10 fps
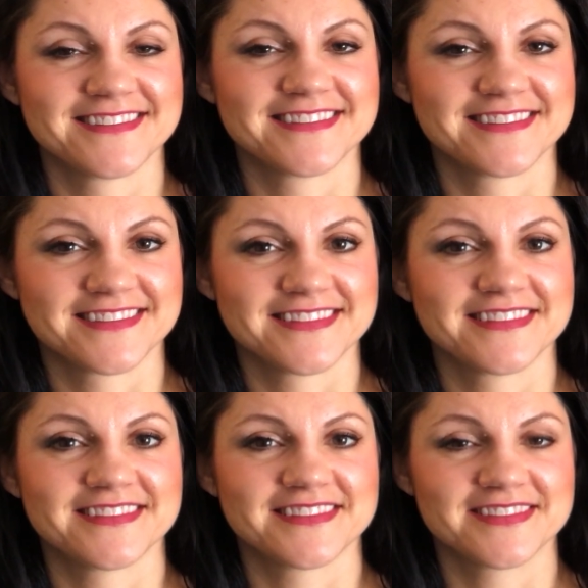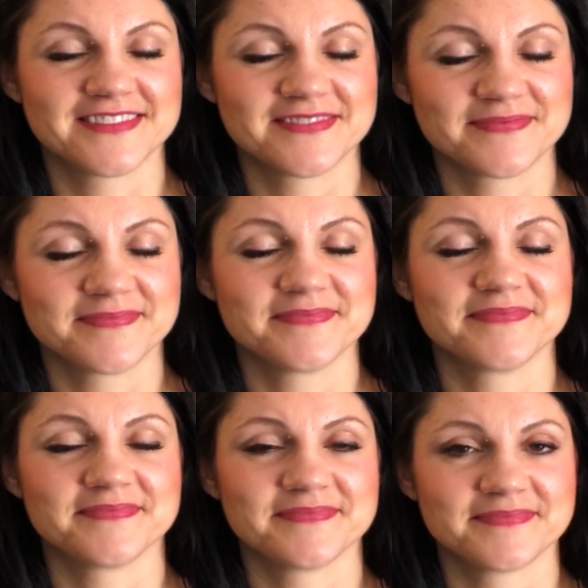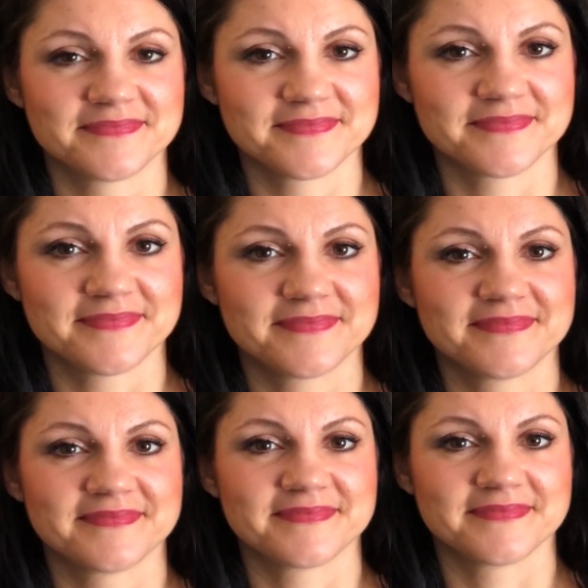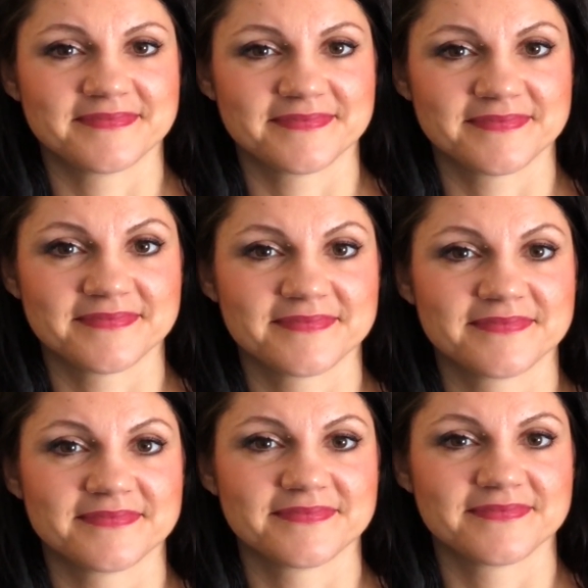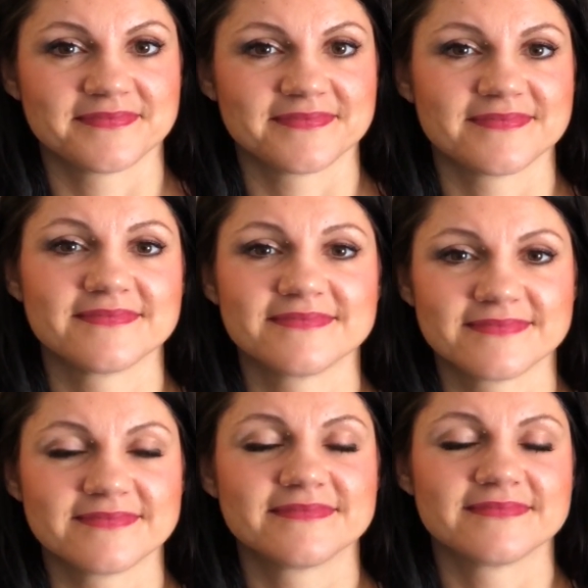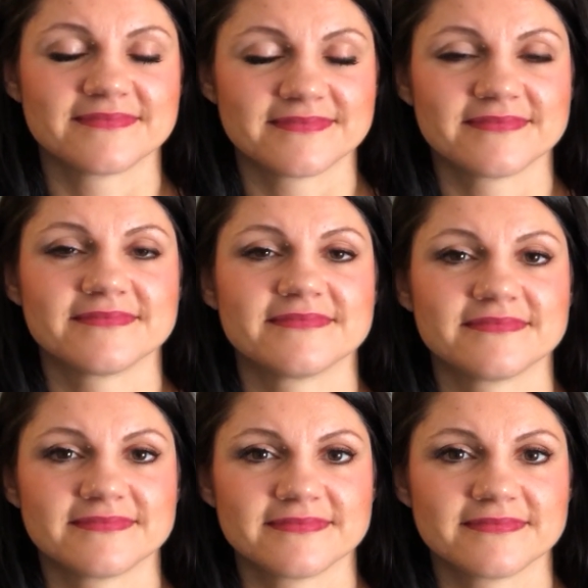This person isn't speaking.